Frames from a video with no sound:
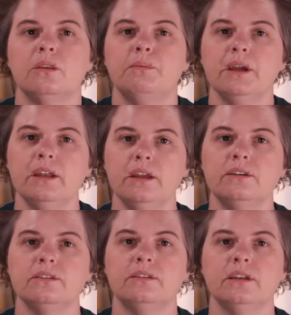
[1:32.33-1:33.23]
The brand
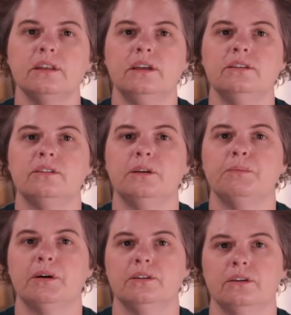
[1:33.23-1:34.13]
agency leads the
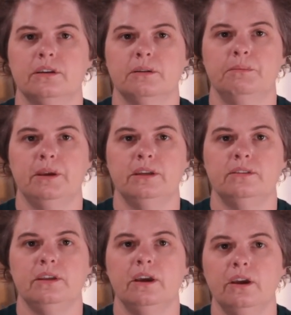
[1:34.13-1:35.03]
project and
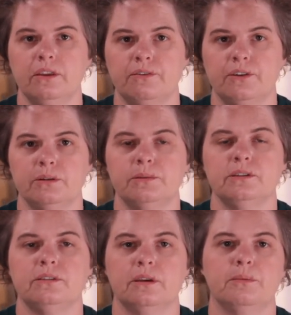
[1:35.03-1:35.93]
pays the other firms
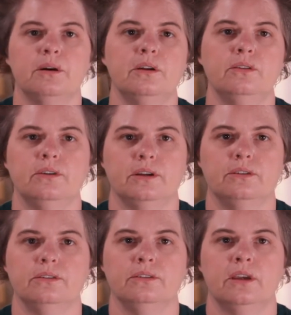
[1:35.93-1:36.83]
as
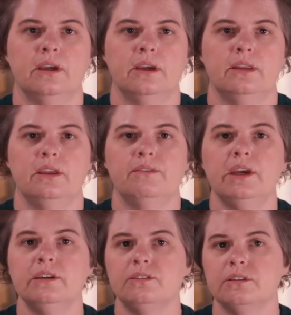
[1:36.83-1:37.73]
subcontractors. The
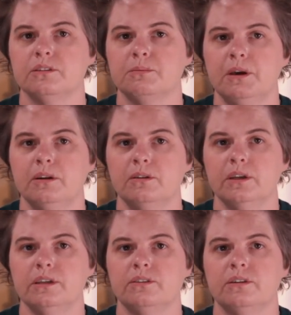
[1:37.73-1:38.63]
advantage of this model
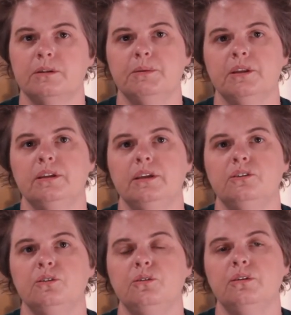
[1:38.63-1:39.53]
is their ability
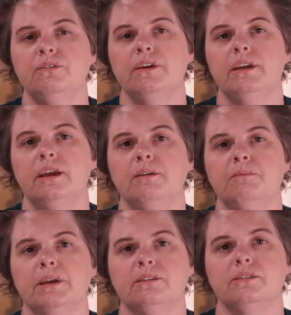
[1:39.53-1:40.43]
to unify a
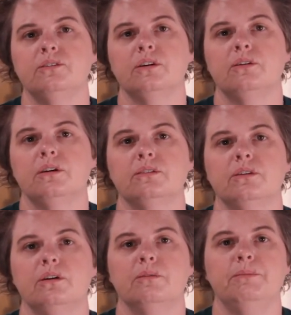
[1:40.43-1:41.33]
message across
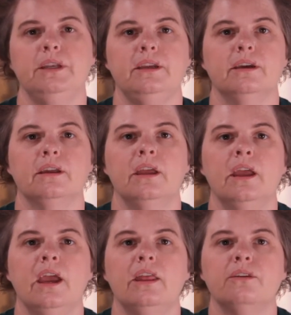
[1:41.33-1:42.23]
all media
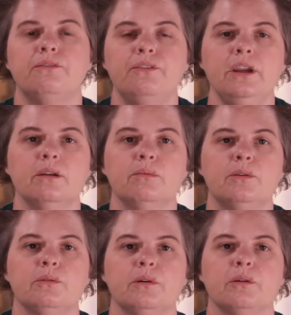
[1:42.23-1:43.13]
and the freedom
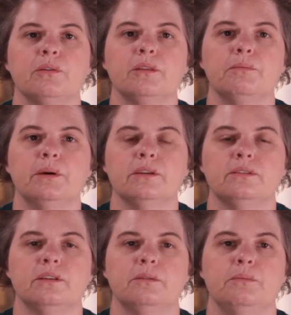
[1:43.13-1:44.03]
to work with the
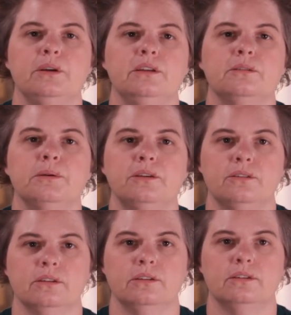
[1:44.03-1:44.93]
best of the breed
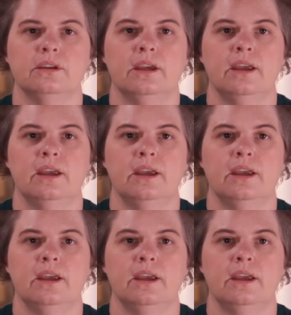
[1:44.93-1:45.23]
specialist.